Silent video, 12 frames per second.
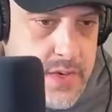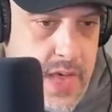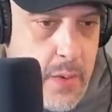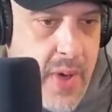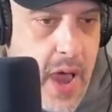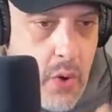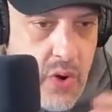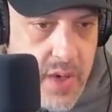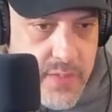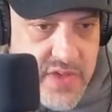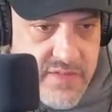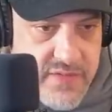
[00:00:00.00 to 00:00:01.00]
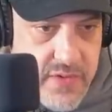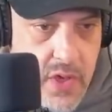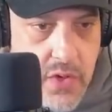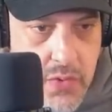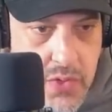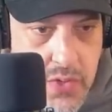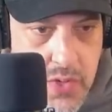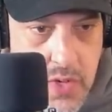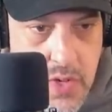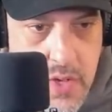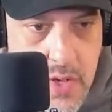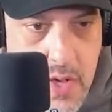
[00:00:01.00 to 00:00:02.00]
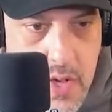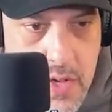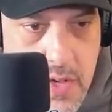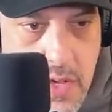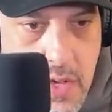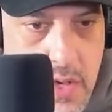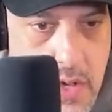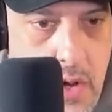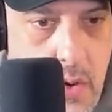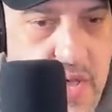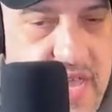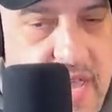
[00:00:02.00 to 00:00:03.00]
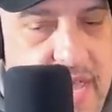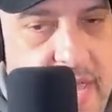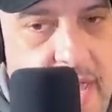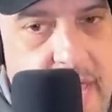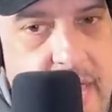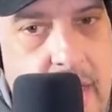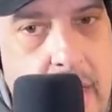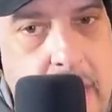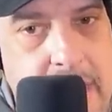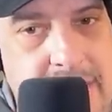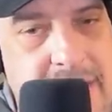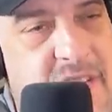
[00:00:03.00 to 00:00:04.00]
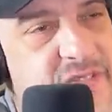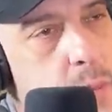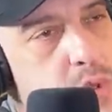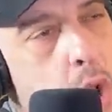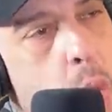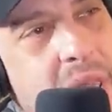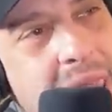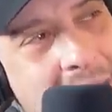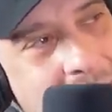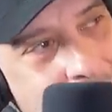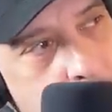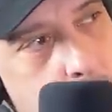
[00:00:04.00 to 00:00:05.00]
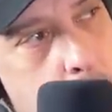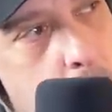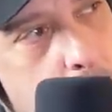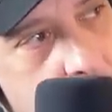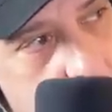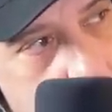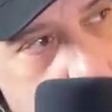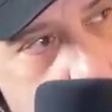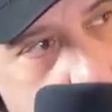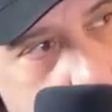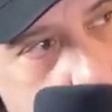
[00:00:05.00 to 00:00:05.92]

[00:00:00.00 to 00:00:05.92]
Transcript: how power ebbs and flows you know he the stuff that was going on during